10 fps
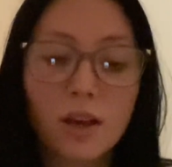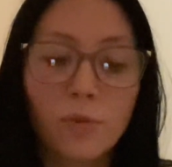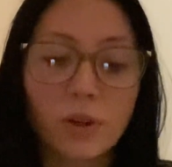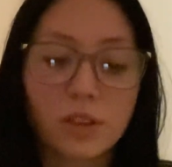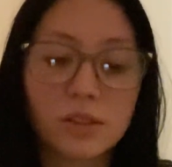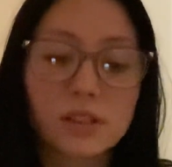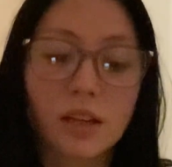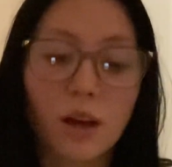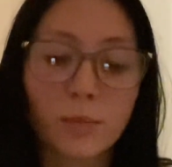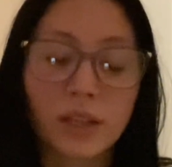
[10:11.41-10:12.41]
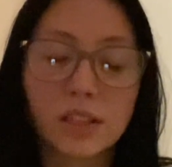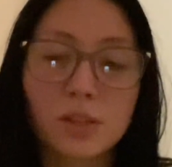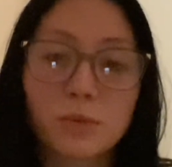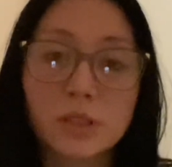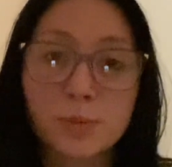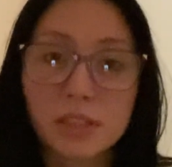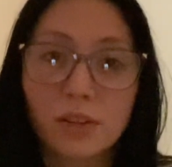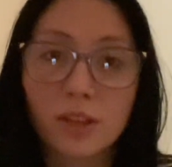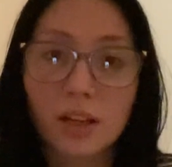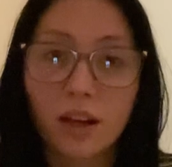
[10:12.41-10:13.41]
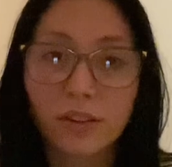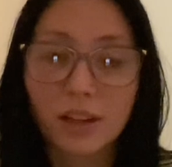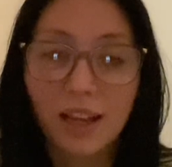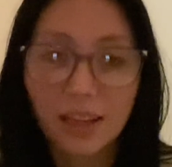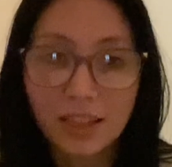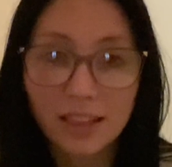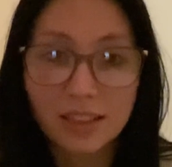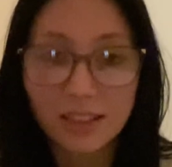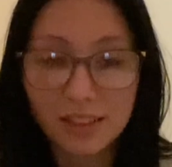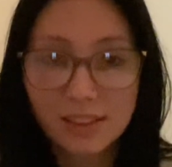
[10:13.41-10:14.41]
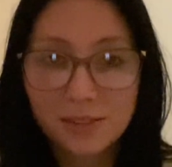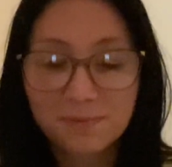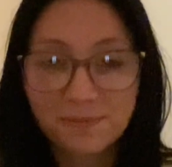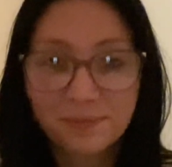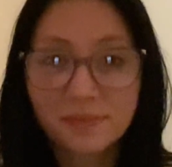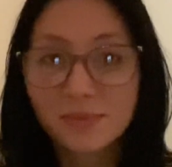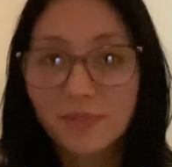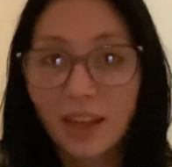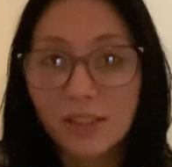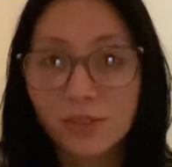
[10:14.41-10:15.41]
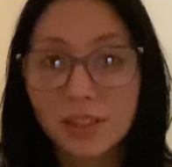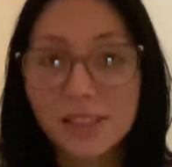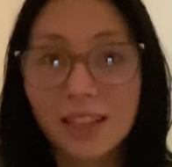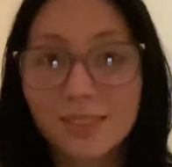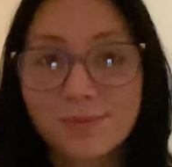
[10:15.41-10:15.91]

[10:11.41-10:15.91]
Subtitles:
when used in combination with specific other AEDs. Thanks for listening.